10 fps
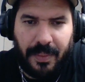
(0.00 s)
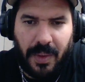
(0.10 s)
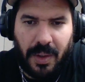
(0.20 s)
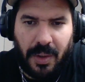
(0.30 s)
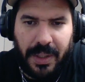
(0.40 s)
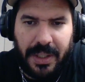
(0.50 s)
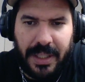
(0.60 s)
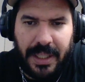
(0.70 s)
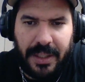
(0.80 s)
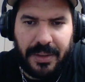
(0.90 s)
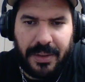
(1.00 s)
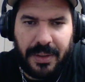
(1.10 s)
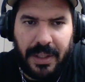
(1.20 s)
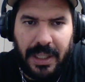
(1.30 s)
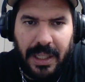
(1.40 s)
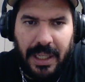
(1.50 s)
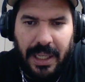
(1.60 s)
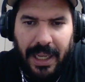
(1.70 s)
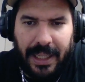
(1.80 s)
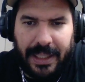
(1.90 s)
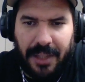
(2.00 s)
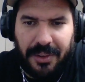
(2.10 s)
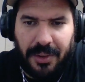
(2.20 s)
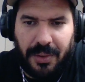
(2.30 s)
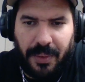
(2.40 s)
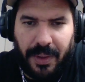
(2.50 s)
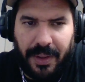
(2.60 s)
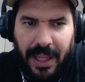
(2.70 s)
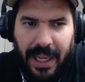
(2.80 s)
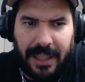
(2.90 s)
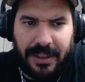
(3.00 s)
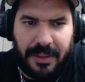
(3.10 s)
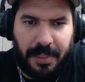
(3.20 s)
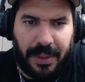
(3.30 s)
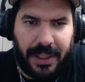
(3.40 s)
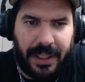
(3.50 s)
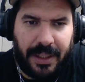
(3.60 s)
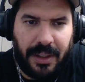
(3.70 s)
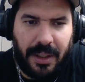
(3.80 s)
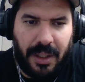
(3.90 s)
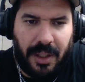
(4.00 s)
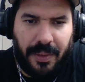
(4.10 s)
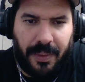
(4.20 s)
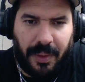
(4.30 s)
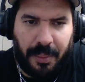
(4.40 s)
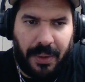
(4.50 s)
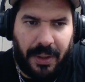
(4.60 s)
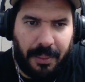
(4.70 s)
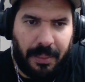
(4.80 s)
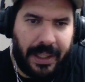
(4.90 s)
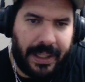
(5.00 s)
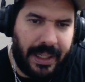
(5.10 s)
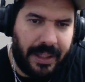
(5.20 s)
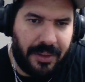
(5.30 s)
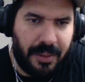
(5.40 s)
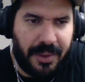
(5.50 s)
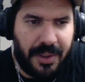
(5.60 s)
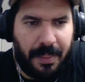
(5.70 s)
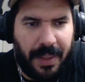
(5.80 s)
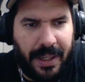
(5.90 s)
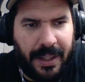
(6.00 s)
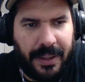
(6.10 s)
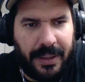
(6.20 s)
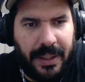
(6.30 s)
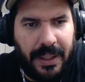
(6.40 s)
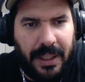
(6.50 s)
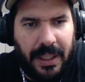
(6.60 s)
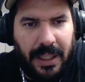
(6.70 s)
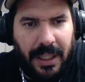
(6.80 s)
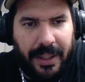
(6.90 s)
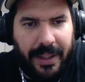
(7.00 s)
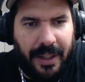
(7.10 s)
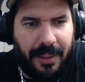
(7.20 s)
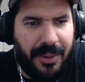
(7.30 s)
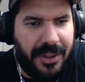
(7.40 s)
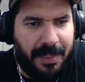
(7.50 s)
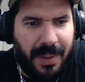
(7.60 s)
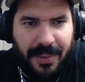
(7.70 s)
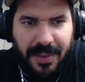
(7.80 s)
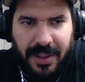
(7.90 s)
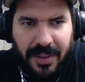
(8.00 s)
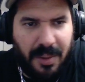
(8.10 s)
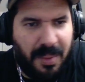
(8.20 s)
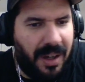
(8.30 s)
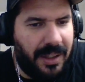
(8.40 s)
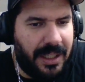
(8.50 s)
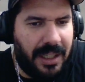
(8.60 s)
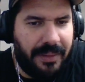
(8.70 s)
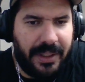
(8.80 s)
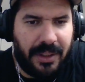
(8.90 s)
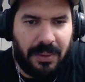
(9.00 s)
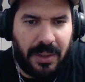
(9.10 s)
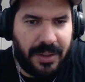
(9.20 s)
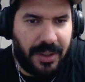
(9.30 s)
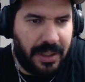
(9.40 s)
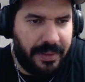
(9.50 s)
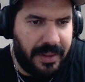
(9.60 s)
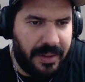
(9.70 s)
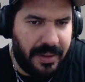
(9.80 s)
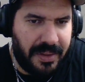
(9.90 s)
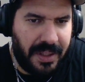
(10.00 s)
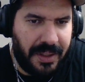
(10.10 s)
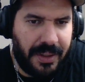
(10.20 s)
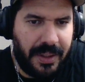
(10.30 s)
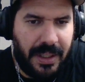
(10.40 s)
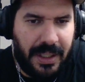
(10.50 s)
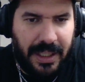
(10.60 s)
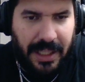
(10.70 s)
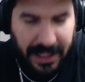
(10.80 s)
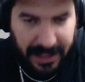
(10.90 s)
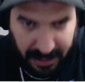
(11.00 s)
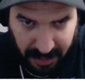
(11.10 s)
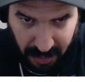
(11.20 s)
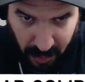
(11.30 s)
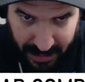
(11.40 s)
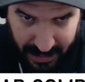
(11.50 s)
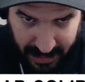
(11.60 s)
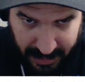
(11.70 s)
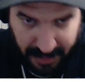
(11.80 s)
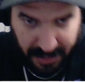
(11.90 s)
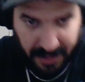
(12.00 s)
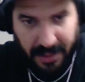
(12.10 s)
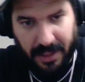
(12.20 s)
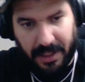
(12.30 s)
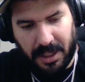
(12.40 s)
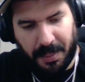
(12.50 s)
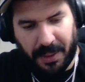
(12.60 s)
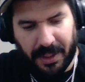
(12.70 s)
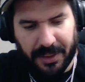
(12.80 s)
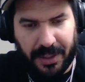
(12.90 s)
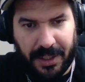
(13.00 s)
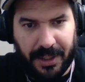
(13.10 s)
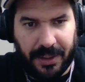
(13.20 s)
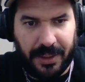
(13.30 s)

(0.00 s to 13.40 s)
Queen takes and castles with active play for the pawn. Black has the bishop pair. Bishop f6 is probably coming. The rooks are coming to the center. And yes, white has these pawns here